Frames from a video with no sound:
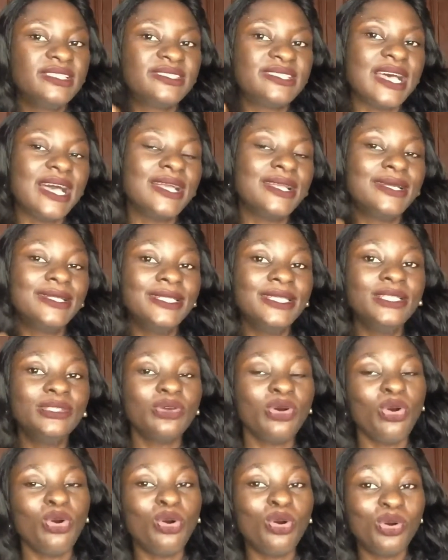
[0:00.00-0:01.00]

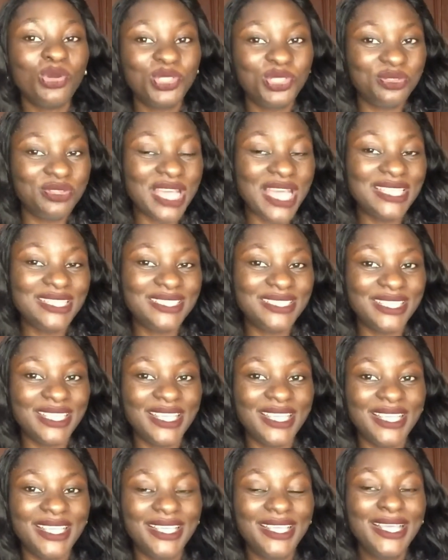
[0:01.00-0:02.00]
tangling, or should I
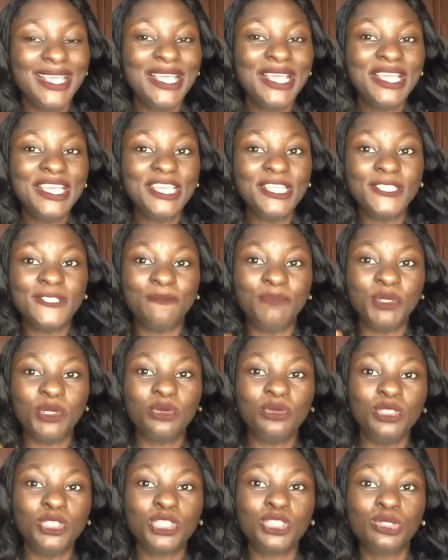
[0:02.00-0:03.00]
say
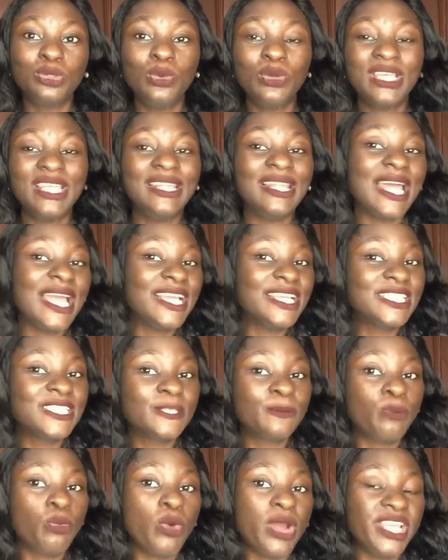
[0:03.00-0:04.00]
it's looking like
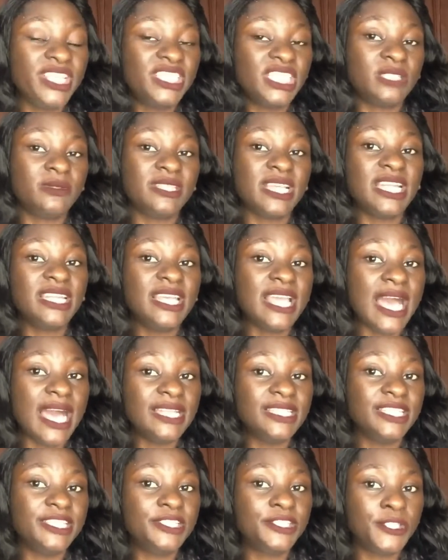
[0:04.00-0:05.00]
sponge, especially
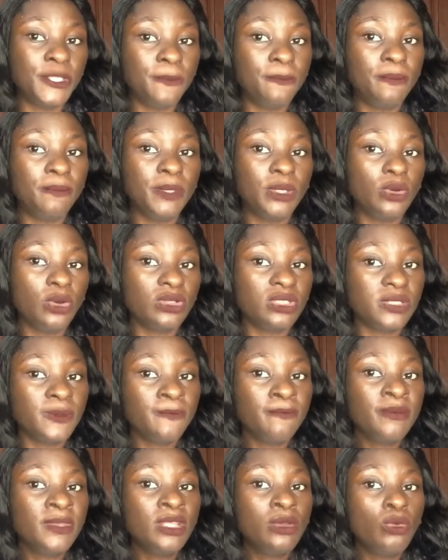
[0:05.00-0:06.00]
at the tip, because
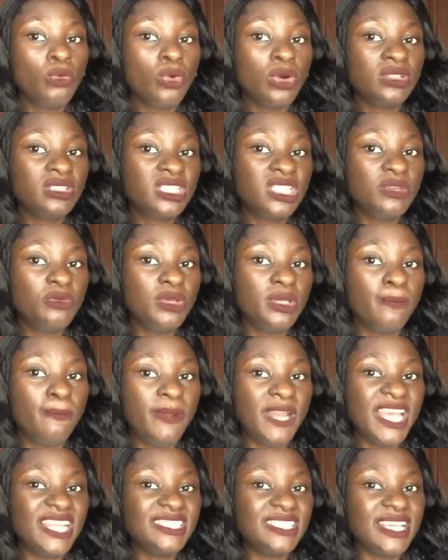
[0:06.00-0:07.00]
one thing with
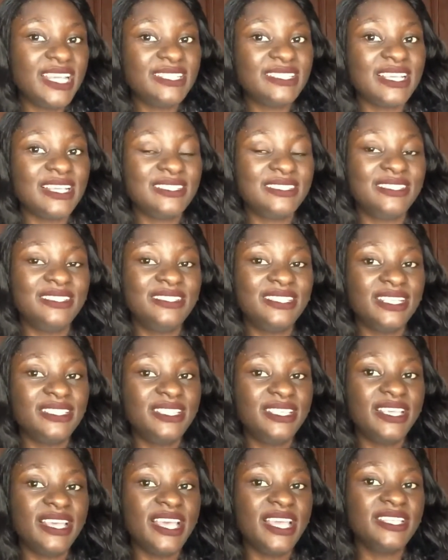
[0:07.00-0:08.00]
blend hairs and
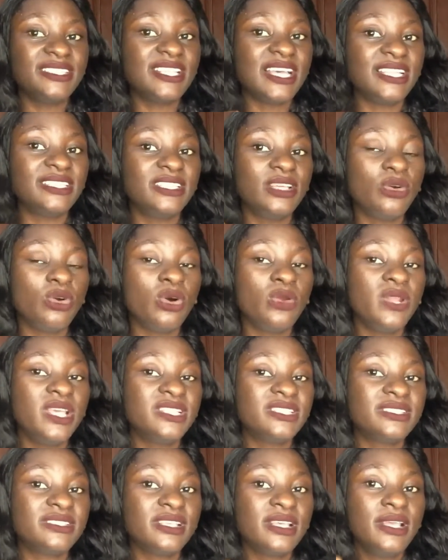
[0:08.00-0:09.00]
synthetic hair is that they
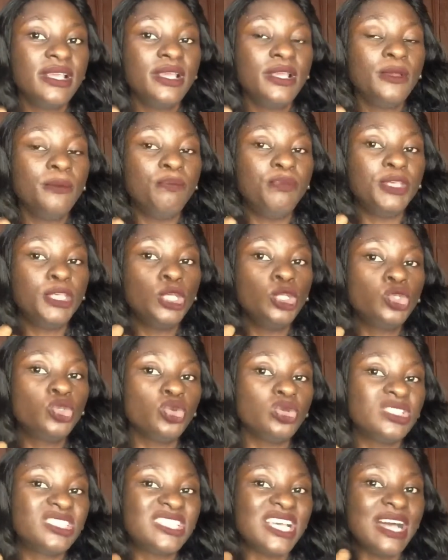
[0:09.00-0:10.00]
always begin
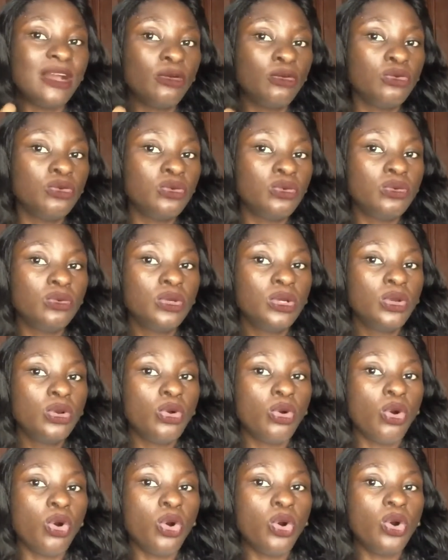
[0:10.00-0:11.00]
to tangle
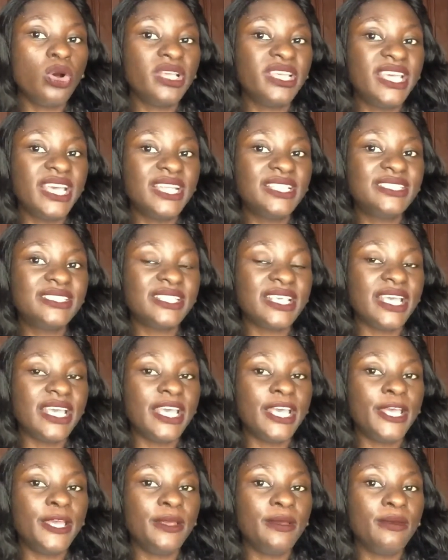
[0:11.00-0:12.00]
or get
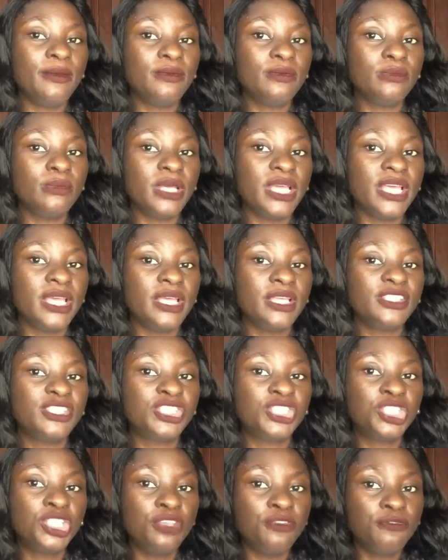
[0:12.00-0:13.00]

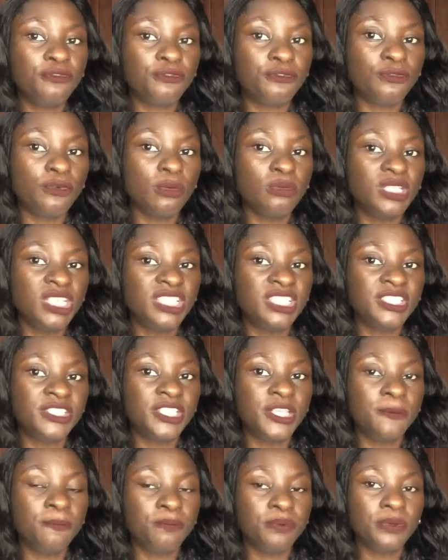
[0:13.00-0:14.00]
stiff from the
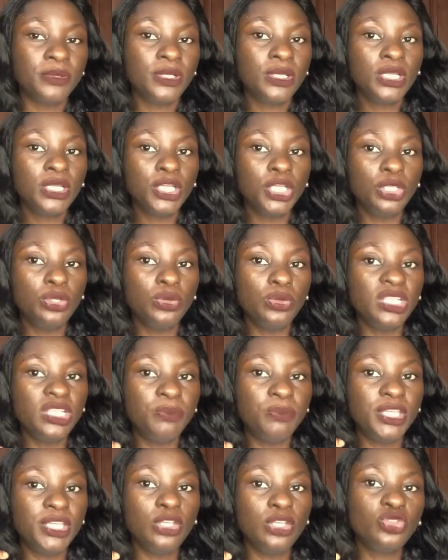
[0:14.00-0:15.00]
tip. You know,
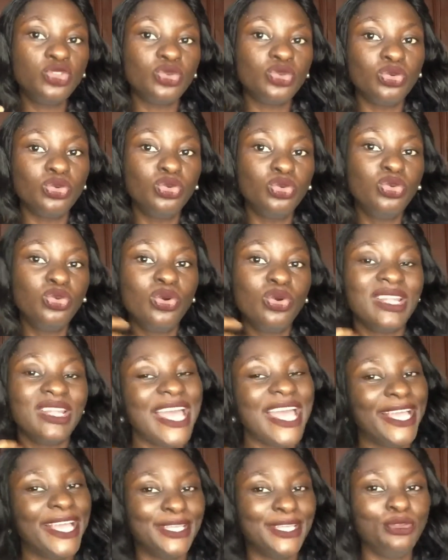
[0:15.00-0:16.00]
they begin to look
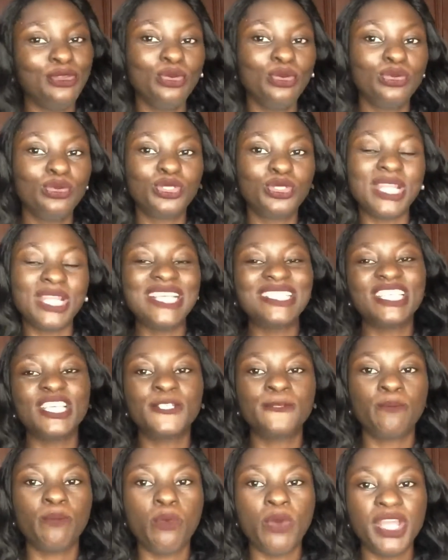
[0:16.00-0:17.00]
like, you know, should I
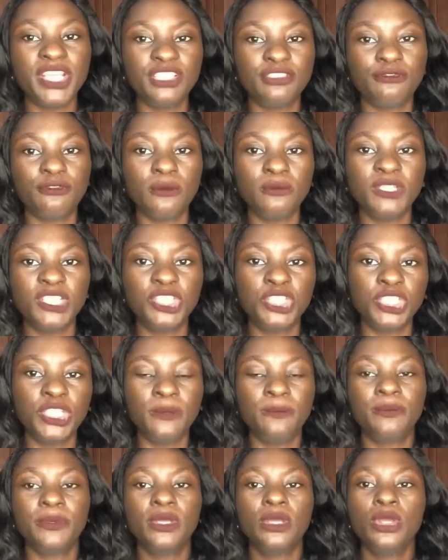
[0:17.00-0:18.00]
say sponge from the
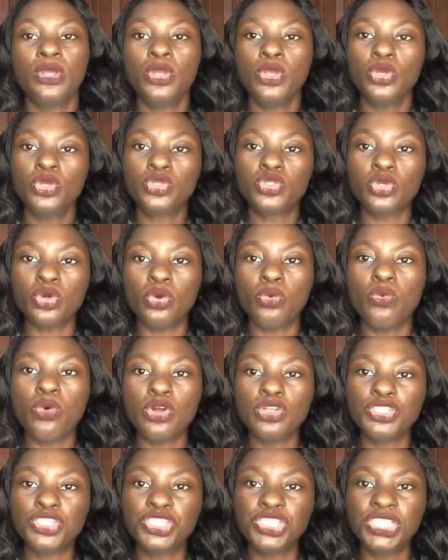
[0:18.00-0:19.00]
tip. So
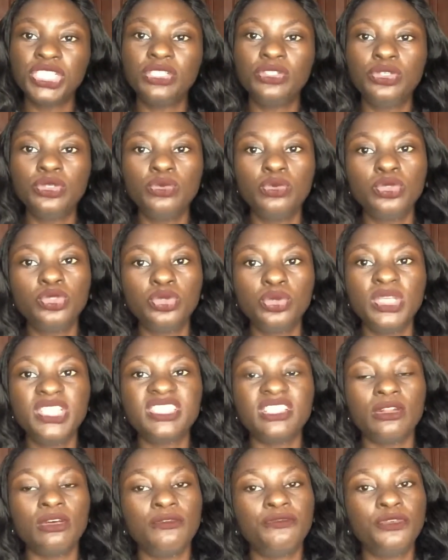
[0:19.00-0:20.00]
one trick you will do,
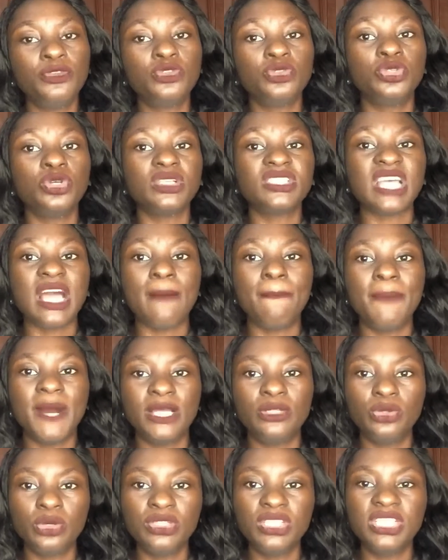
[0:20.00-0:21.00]
instead of you to just
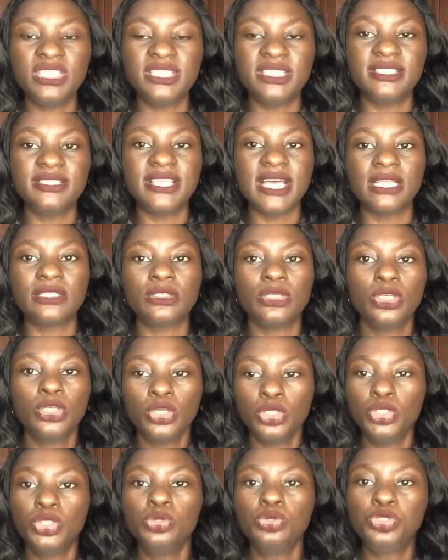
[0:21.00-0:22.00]
abandon it, is that
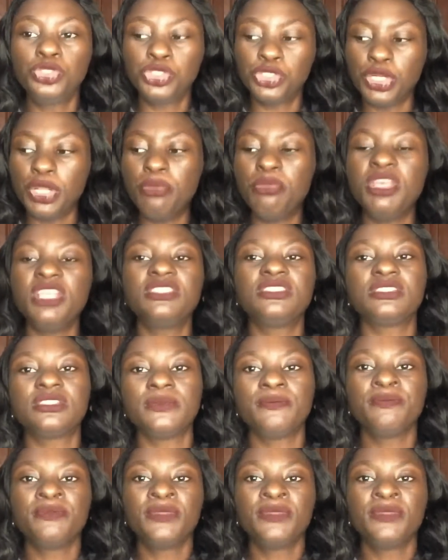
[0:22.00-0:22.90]
you trim it.